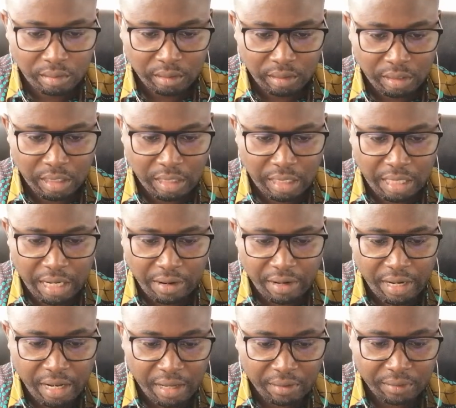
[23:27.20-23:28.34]
Is it clearer
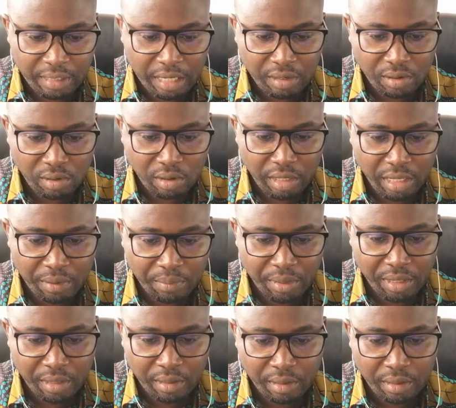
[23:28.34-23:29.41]
now? Can you all hear me?